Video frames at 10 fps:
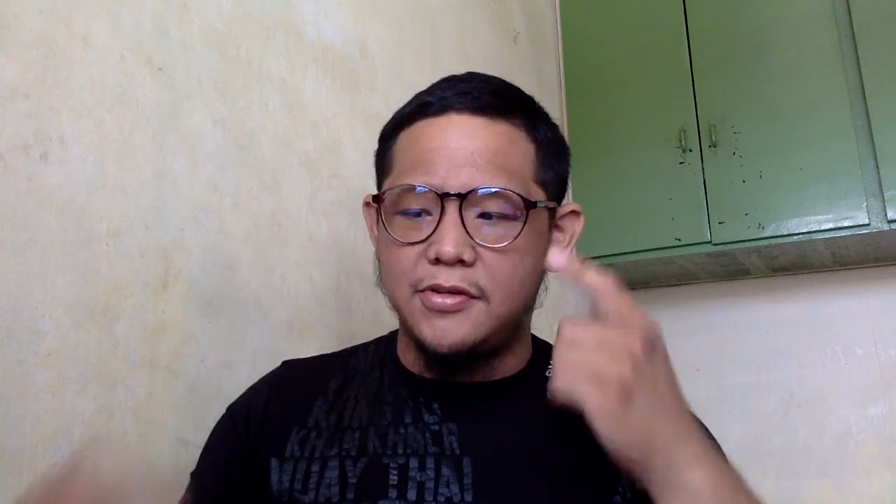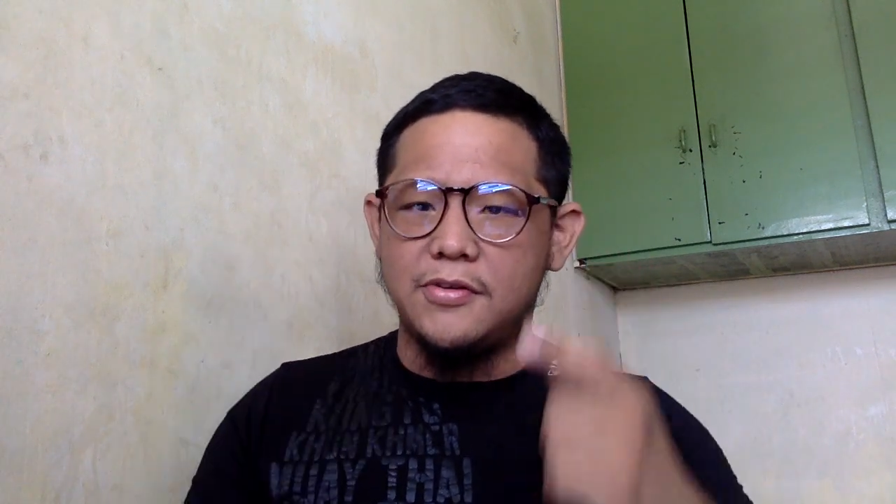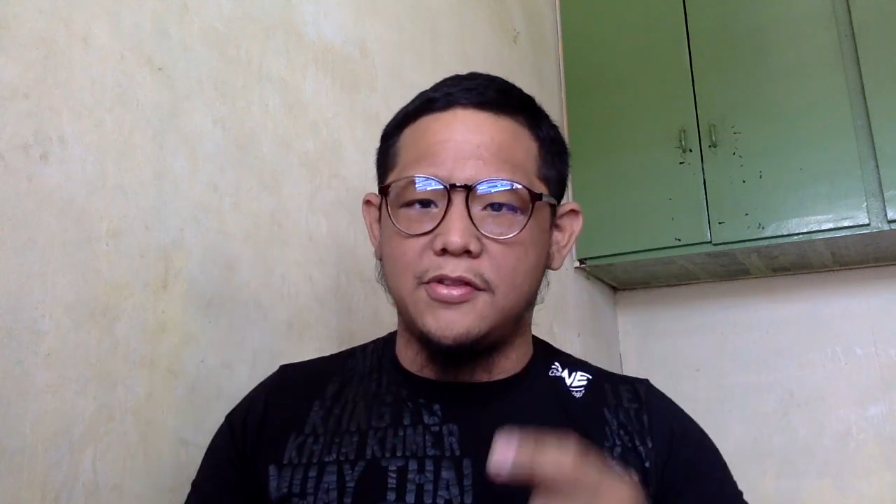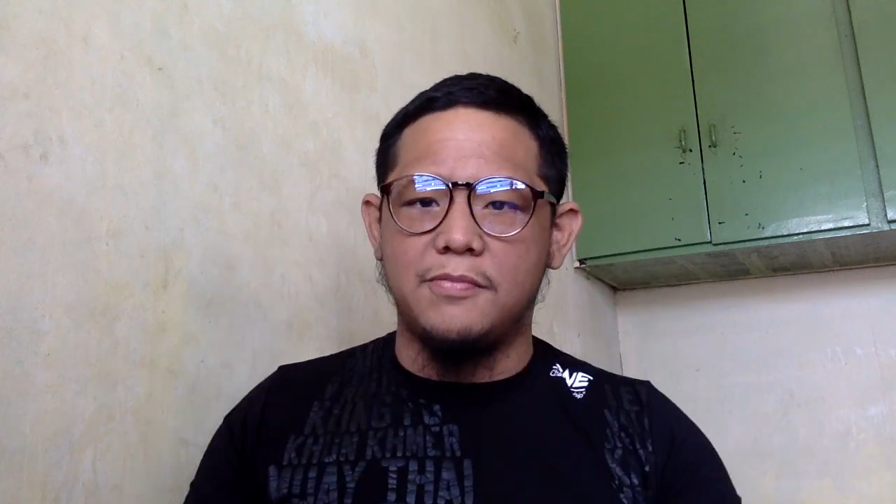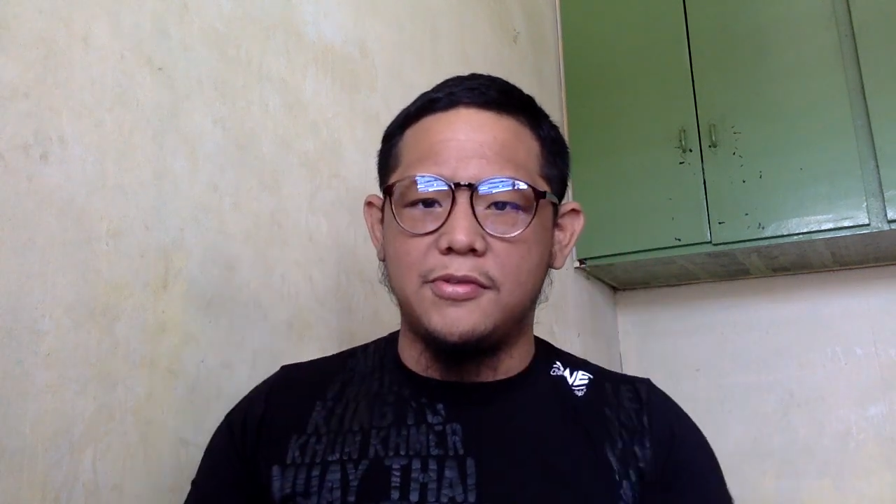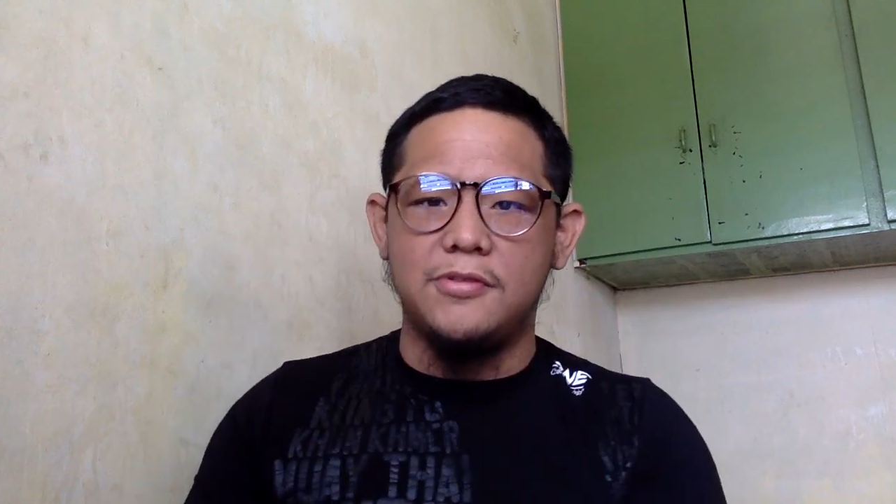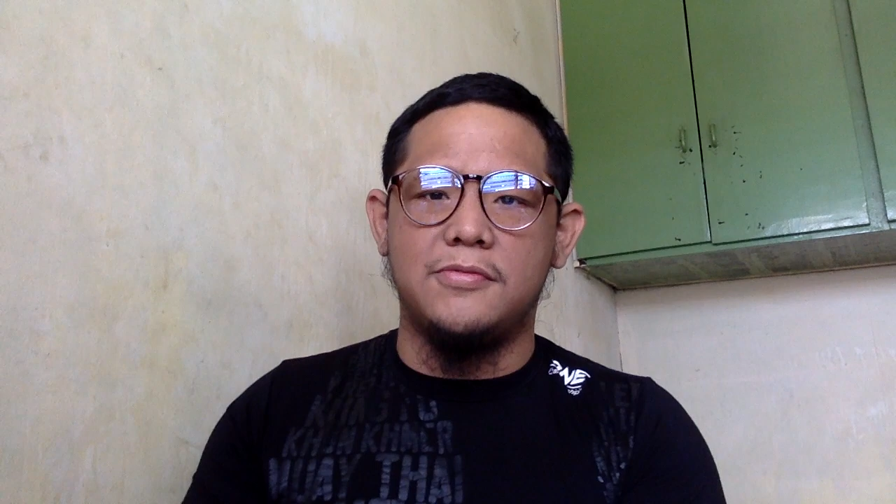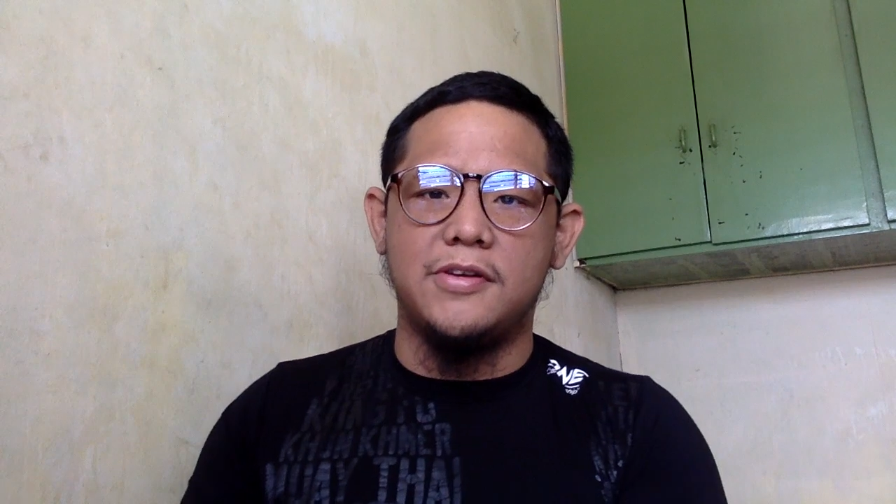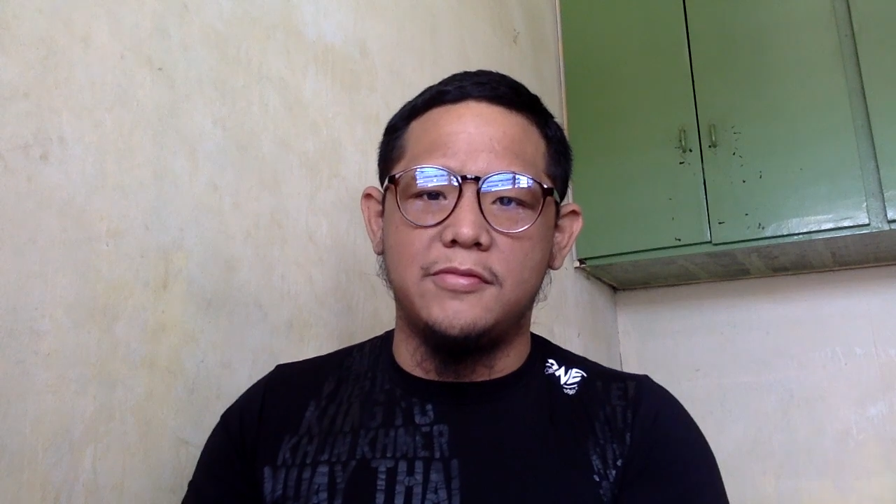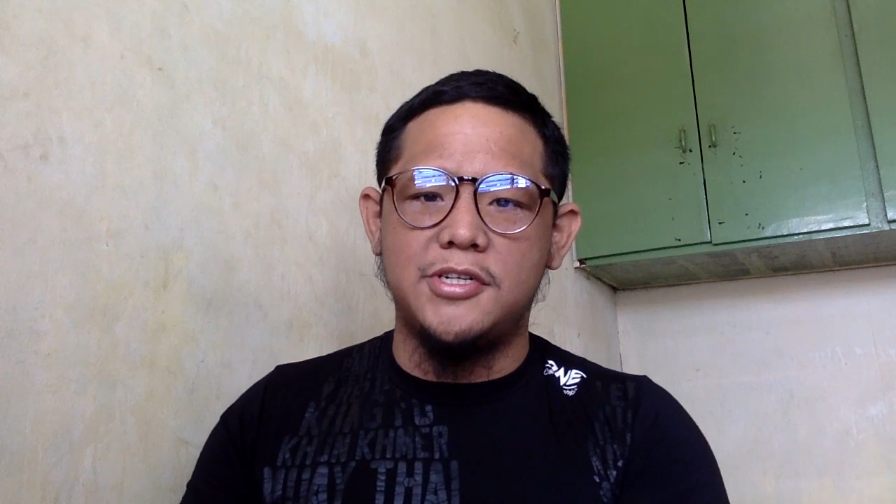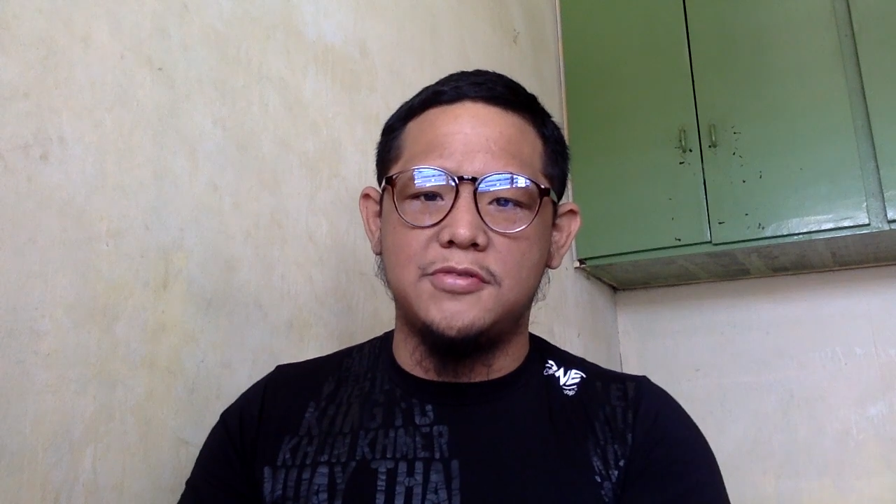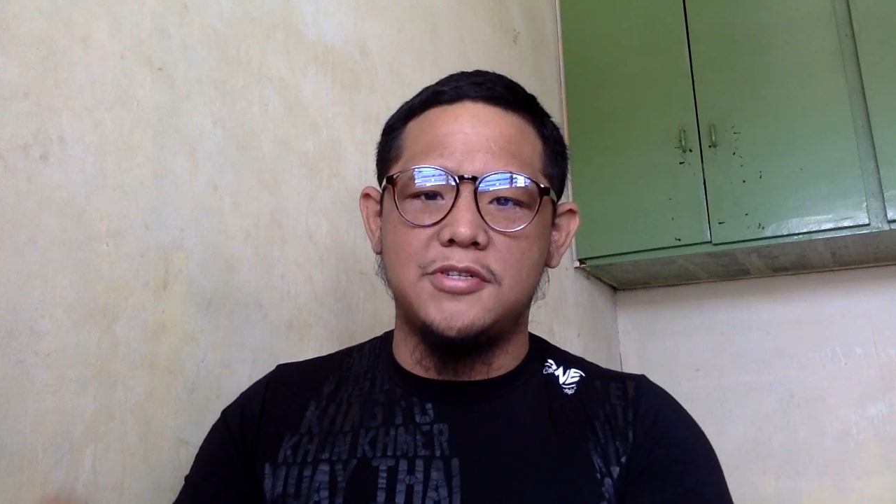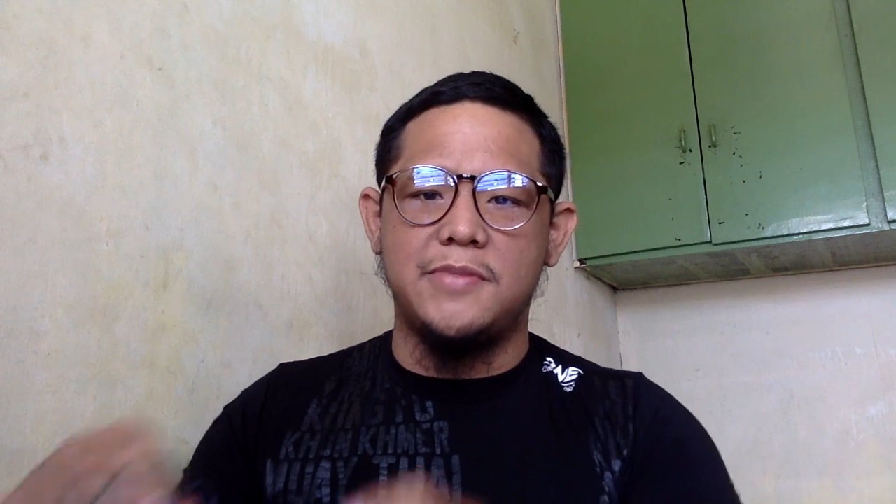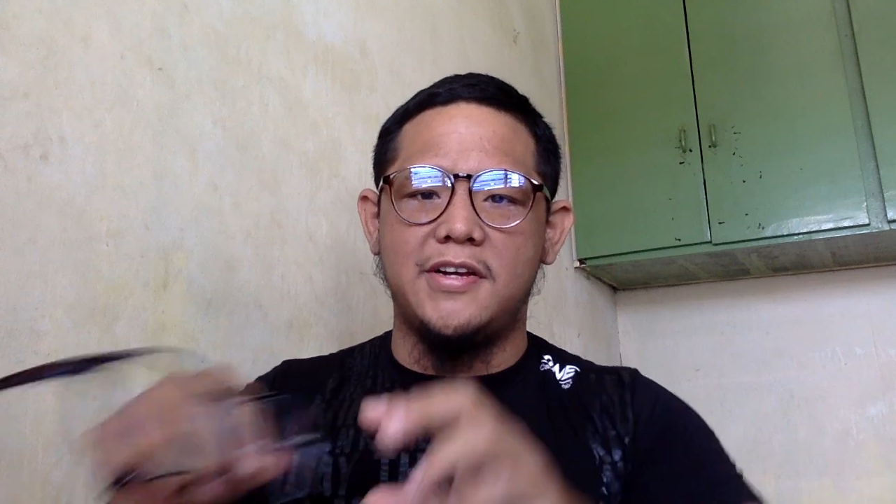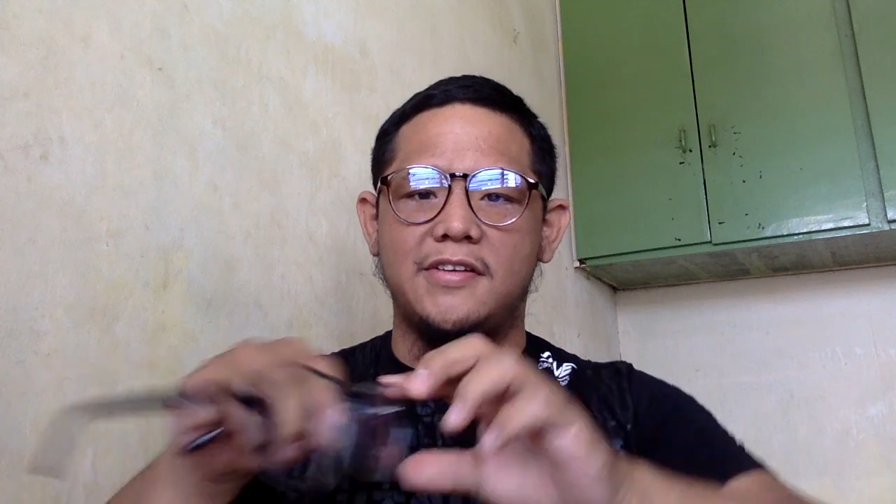one or the blue one? Which
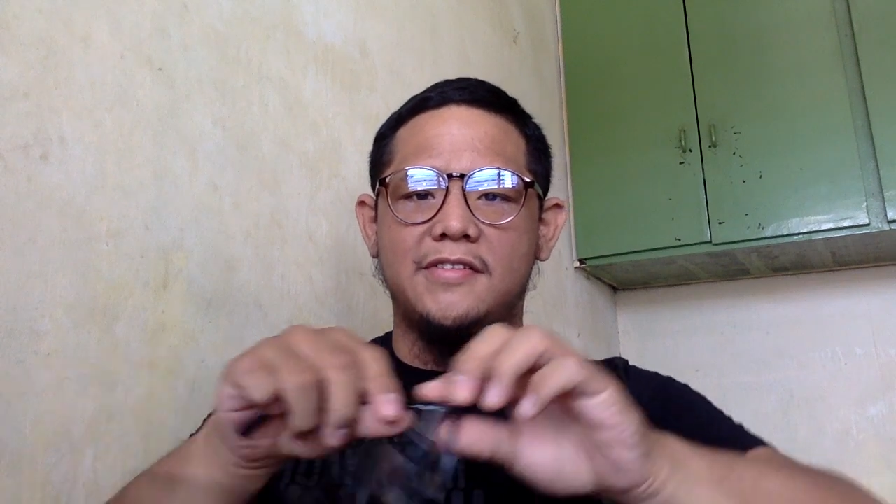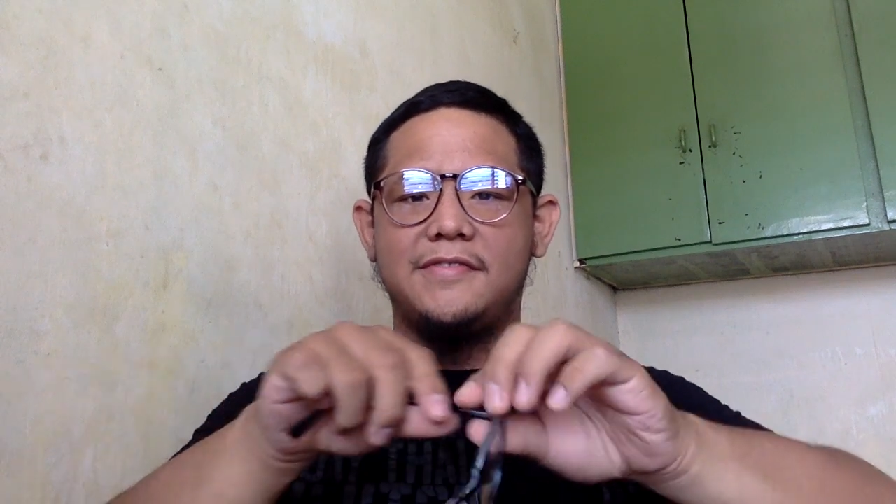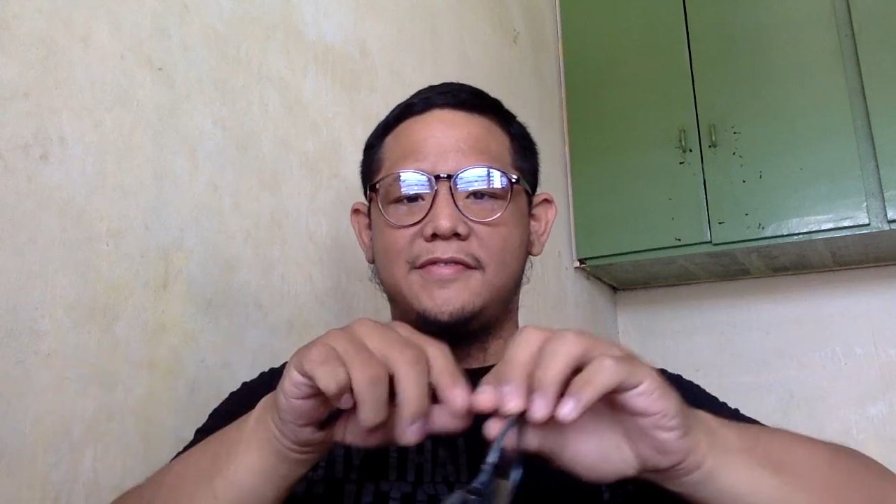one's better?